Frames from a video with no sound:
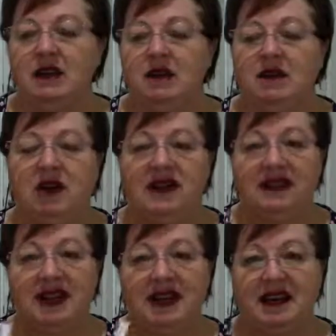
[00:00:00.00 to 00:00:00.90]
Write
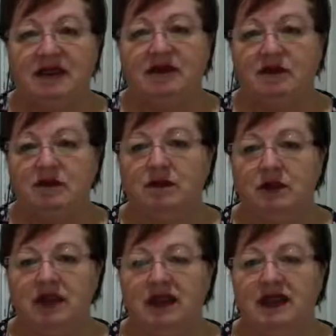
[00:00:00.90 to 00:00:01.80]
down
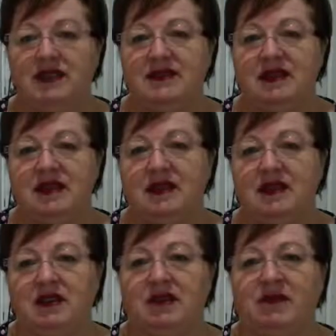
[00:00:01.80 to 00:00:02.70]
what it is that you
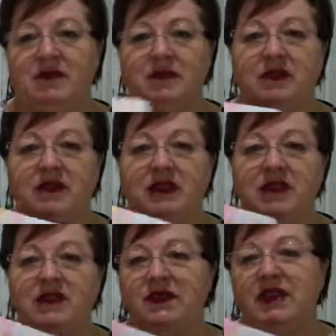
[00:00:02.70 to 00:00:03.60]
learned from
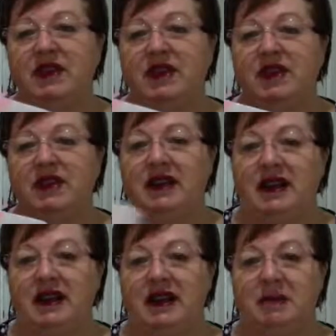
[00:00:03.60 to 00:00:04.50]
each video
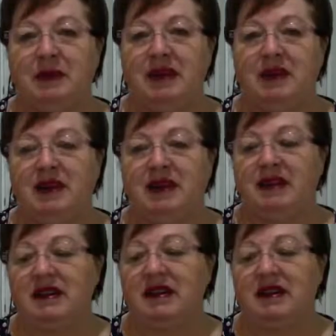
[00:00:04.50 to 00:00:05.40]
and then pick one
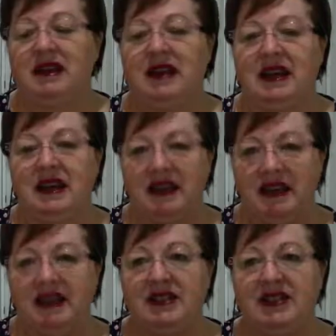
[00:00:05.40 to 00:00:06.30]
thing. And then
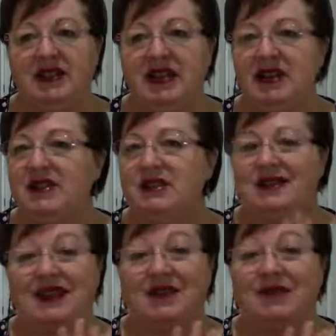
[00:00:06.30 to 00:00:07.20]
each day, just
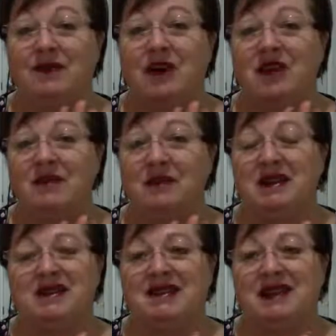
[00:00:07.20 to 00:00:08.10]
take 5
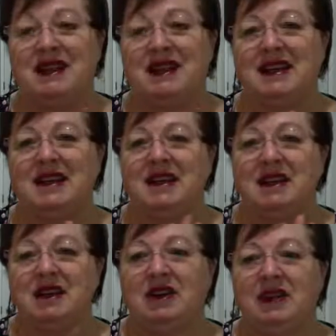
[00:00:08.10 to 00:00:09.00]
minutes a day
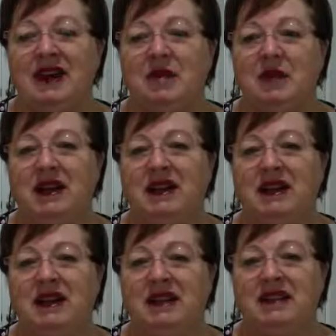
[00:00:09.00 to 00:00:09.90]
on that one
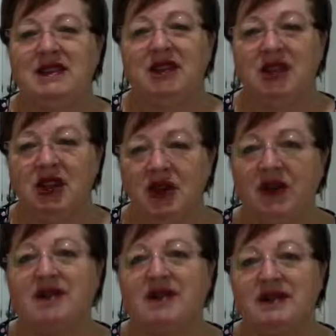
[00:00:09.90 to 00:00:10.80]
thing to
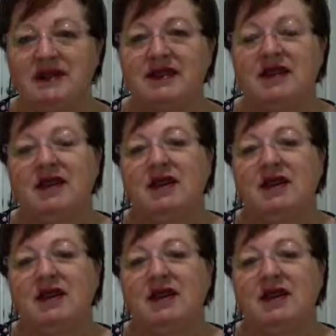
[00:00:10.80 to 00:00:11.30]
notice,